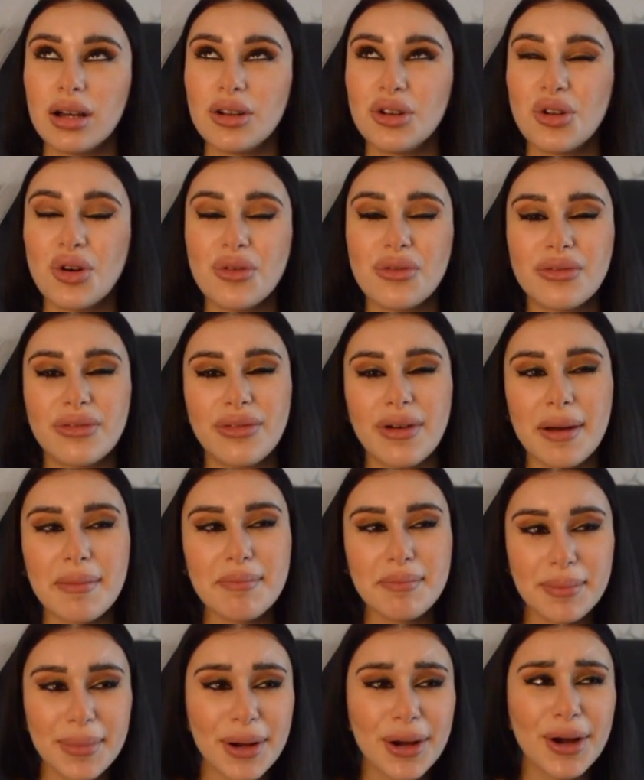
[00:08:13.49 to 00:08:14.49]

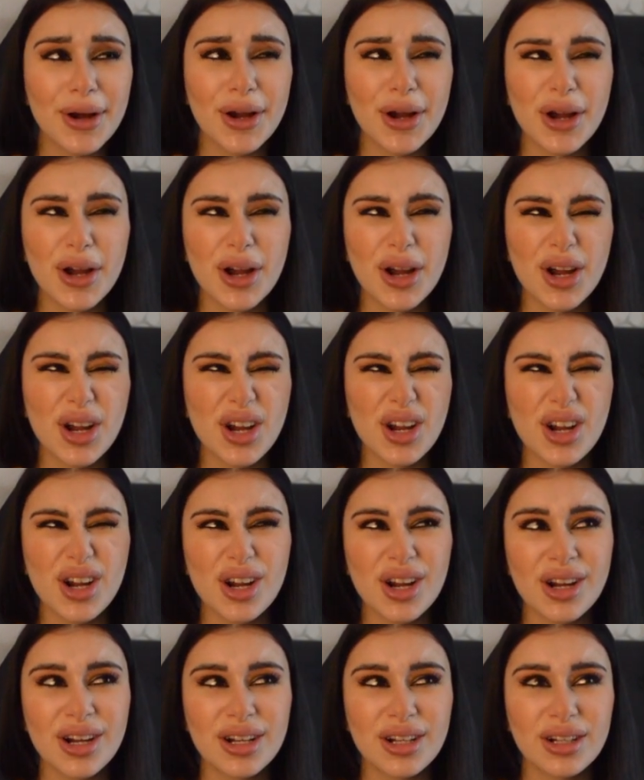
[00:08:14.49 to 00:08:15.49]

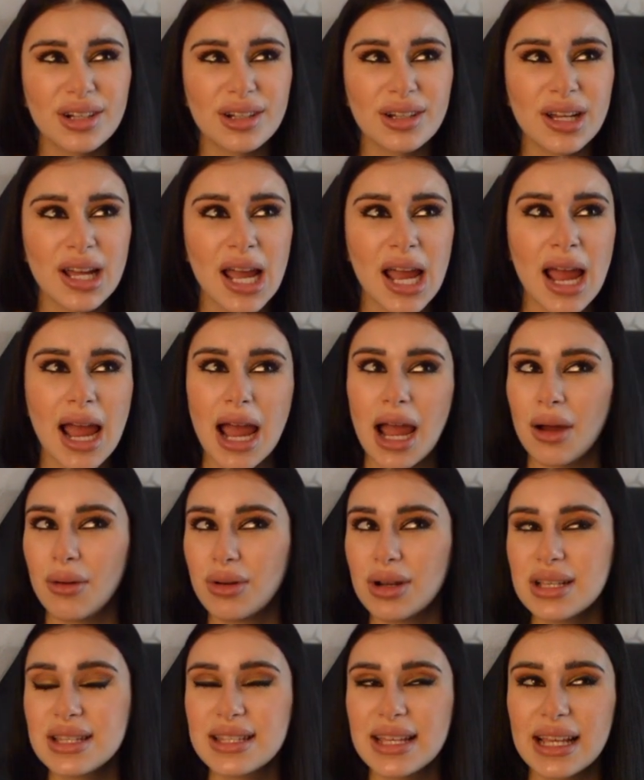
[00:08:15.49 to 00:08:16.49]
November, I
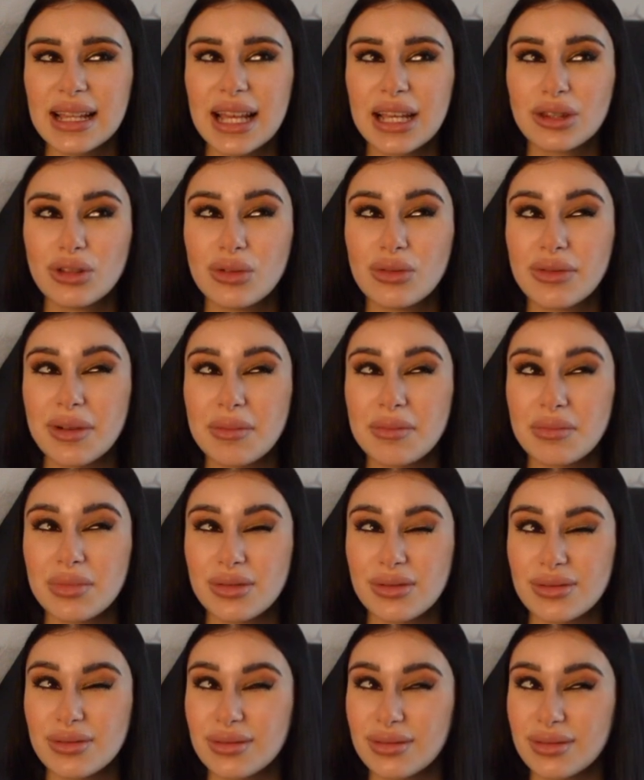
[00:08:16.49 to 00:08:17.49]
want to say like
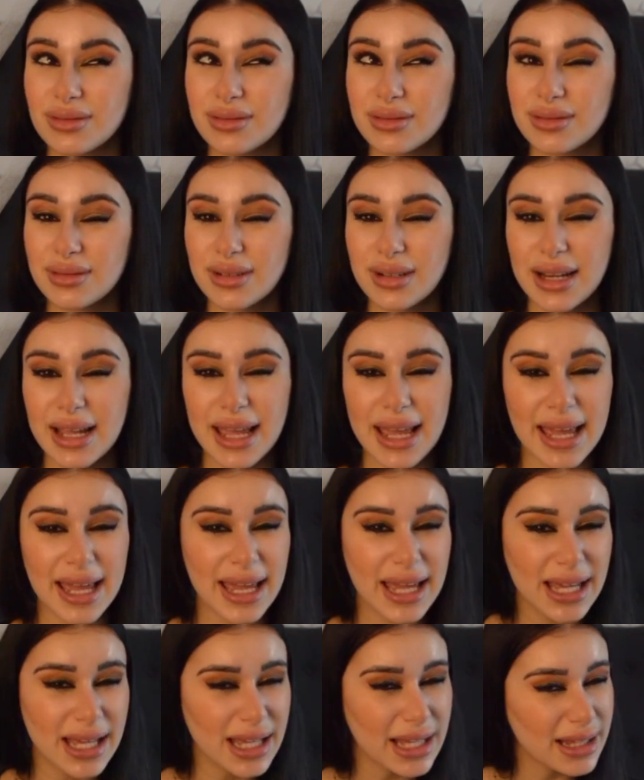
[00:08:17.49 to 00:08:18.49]
November
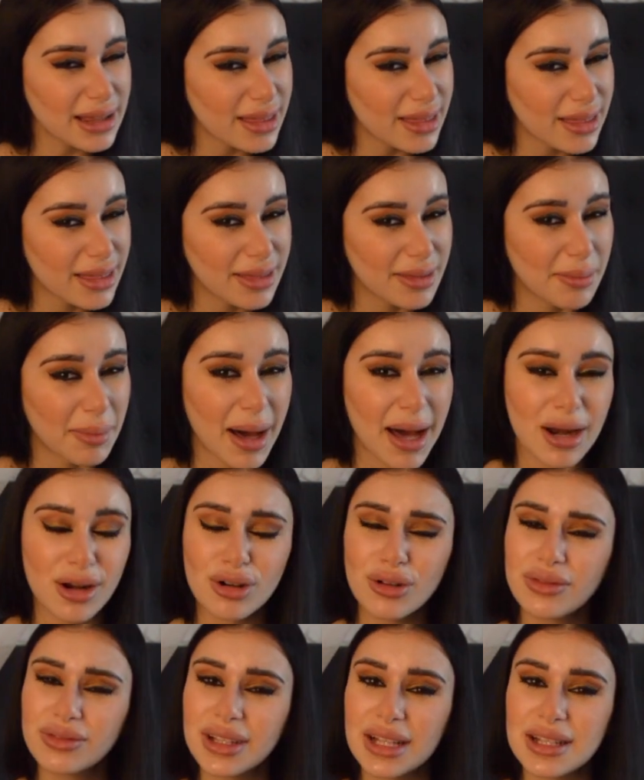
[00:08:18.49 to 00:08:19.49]
8th, but I don't
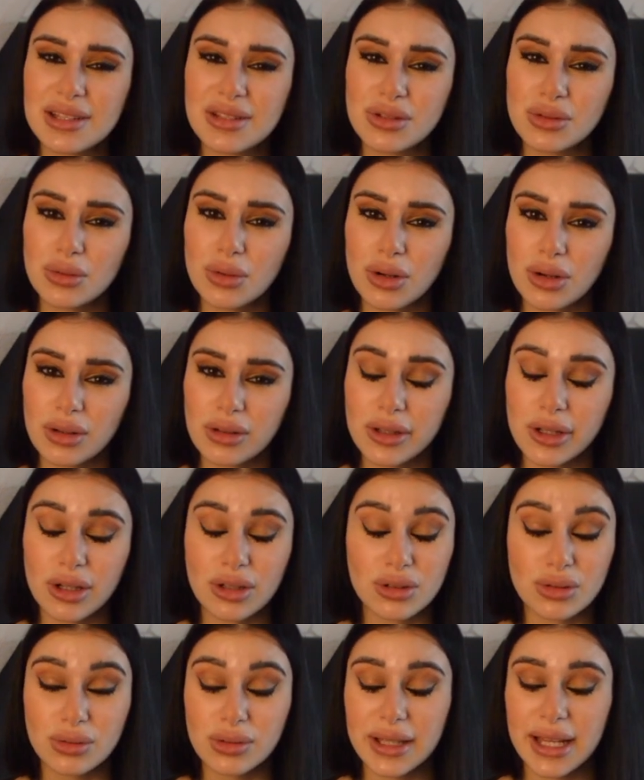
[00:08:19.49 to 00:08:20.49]
know if that's too early or
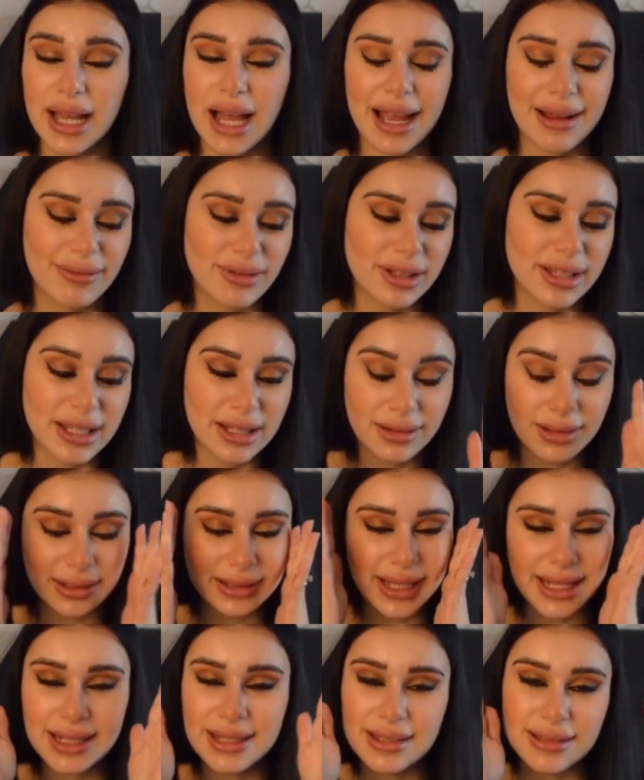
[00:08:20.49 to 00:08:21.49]
too late. The
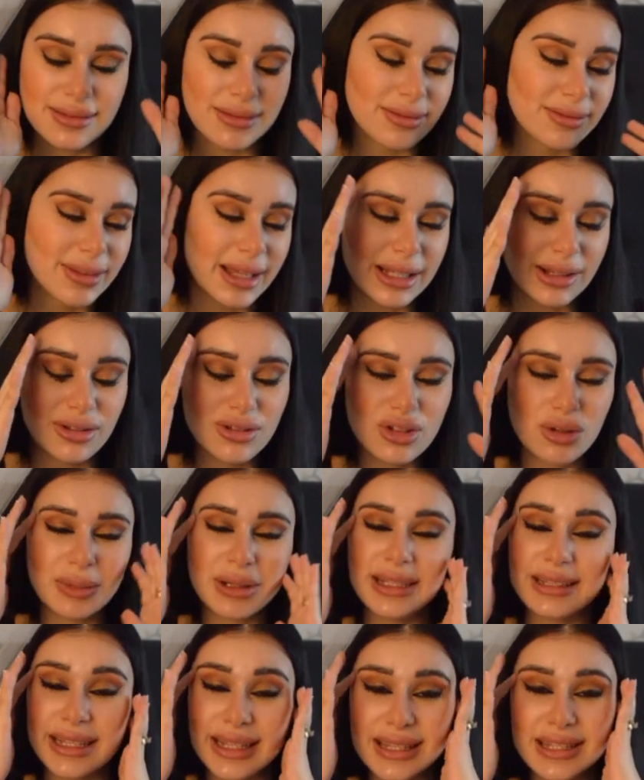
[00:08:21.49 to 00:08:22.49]
dates, like there's so
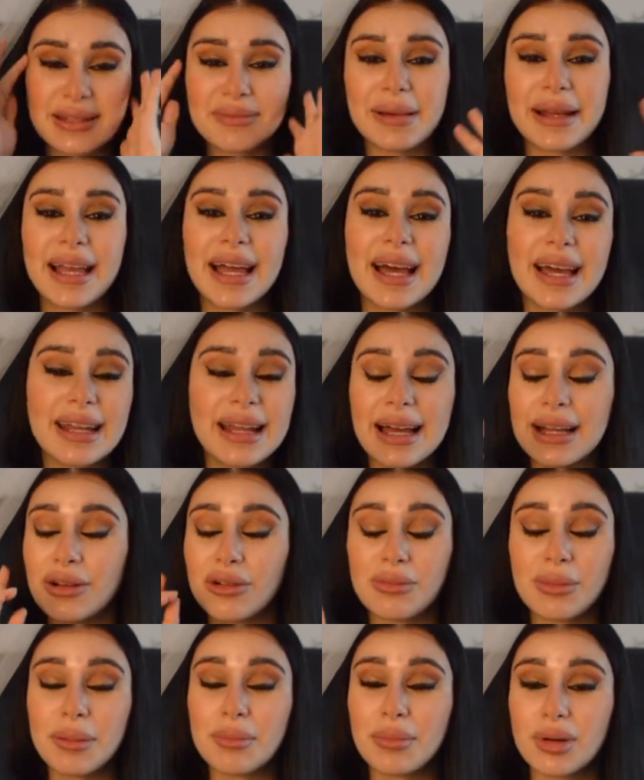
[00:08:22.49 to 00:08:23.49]
many dates in my head, I
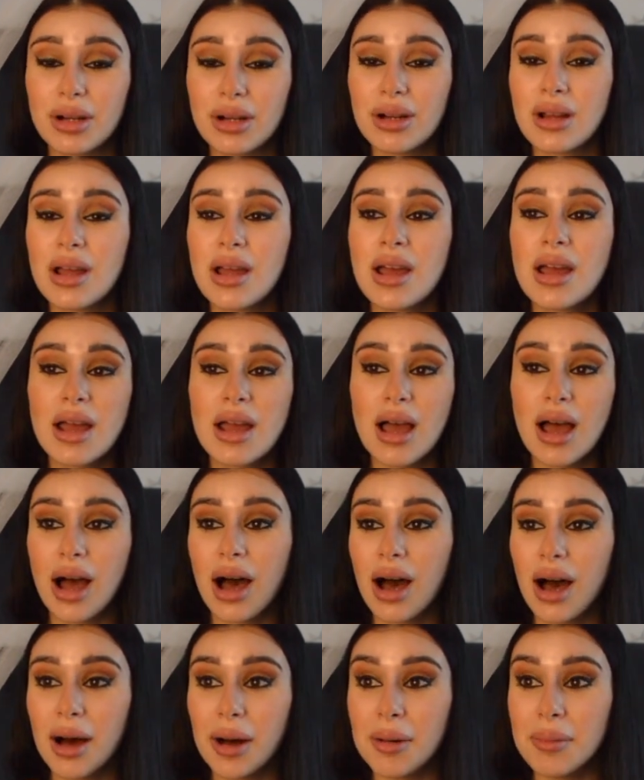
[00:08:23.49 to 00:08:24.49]
don't remember.
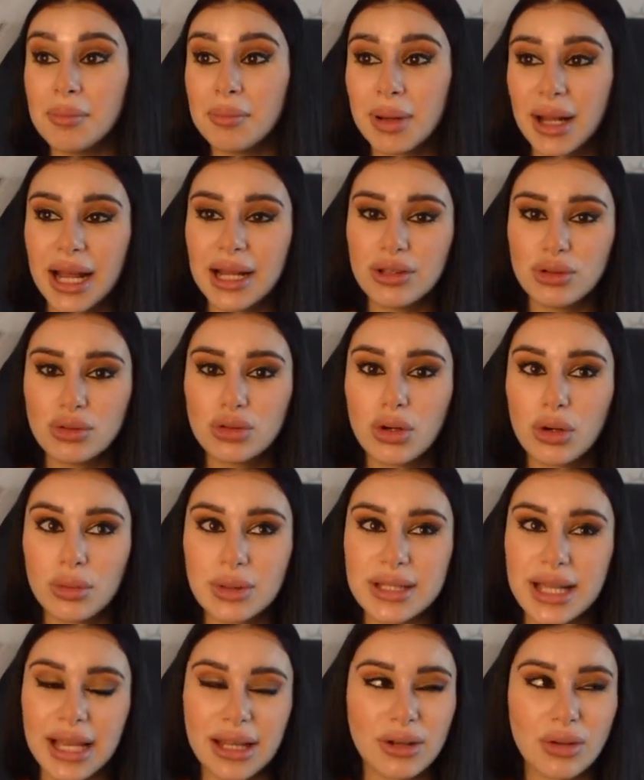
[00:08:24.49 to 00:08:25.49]
But I do know it
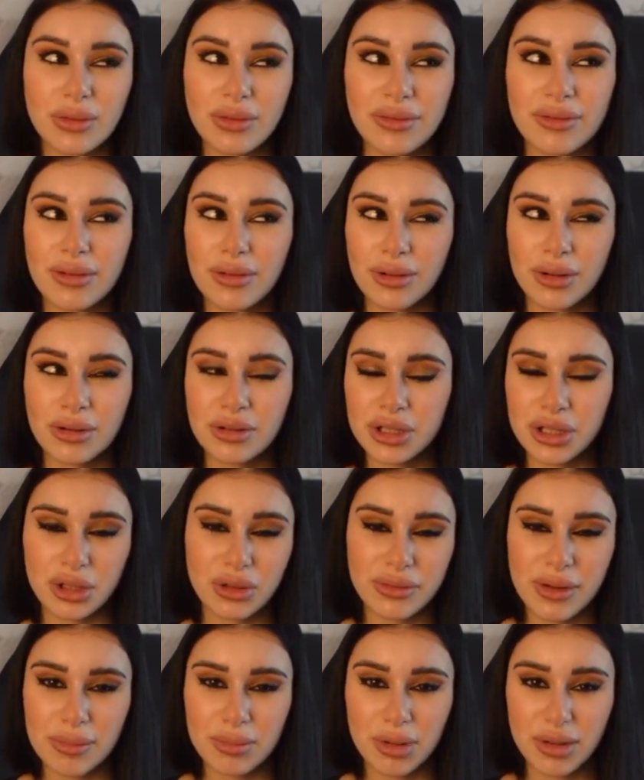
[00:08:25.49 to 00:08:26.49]
was like early
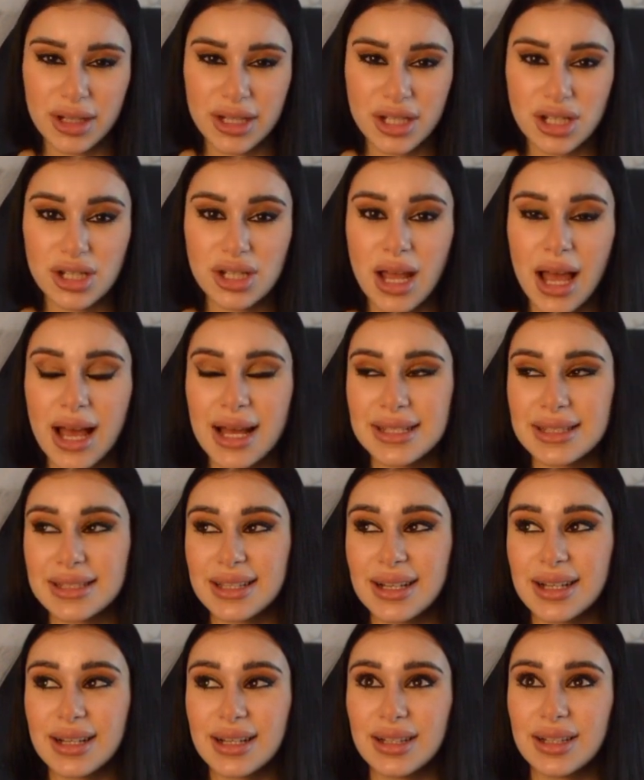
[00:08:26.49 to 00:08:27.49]
November-ish, and
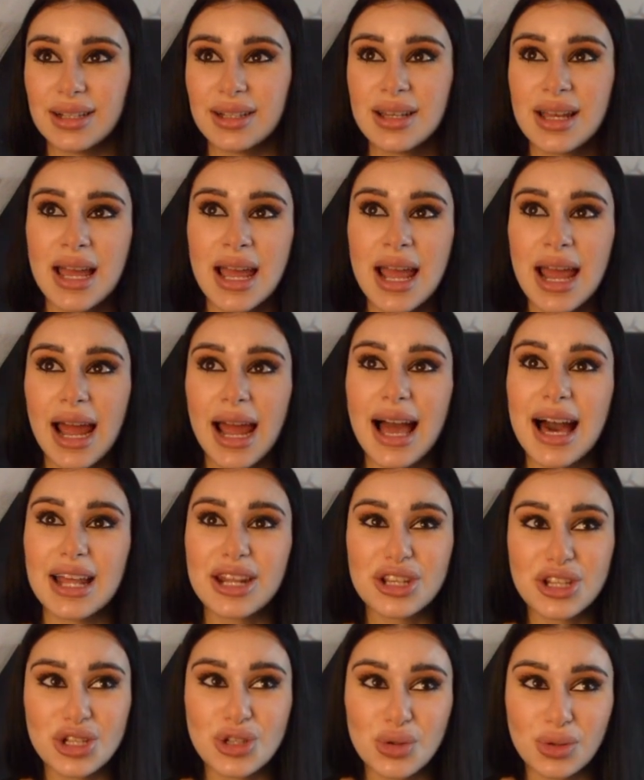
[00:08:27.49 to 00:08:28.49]
I had
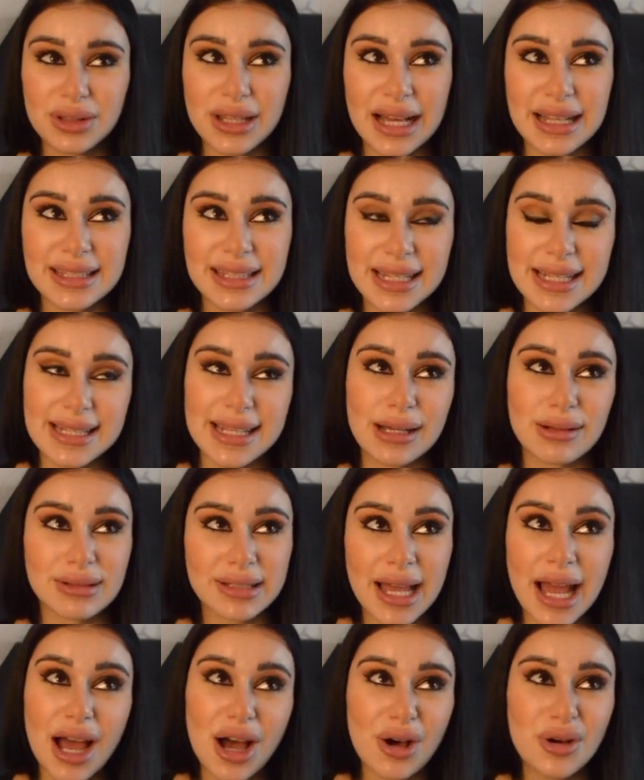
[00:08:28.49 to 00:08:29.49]
a shoot that day
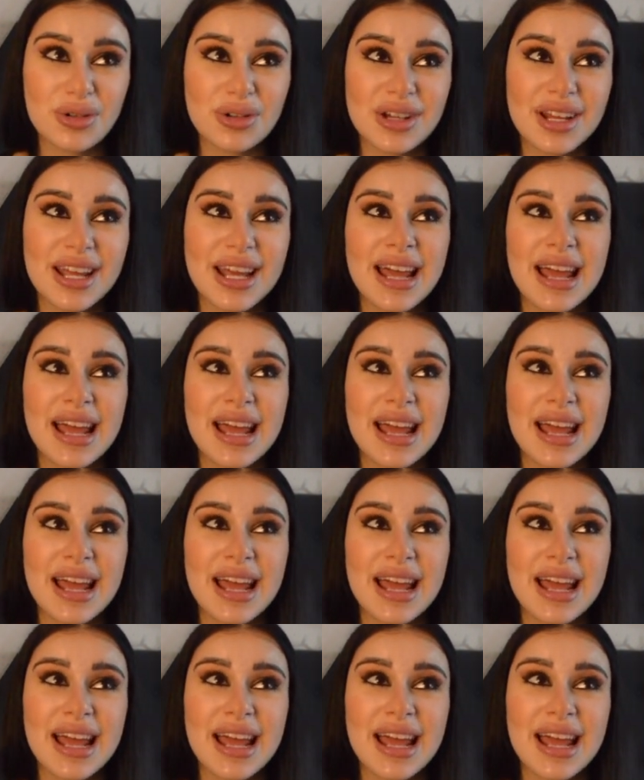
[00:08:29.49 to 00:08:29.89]
downtown.